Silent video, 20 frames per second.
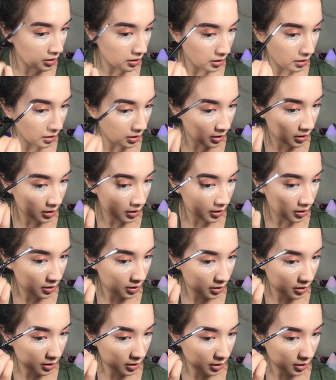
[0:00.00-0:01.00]
powder pencil
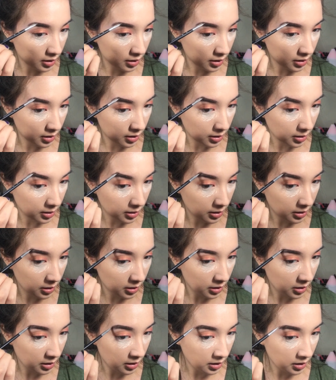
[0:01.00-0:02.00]
by NYX to fill in my
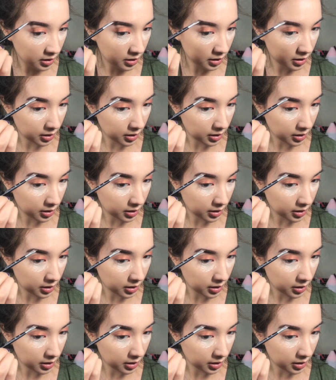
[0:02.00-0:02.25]
brows,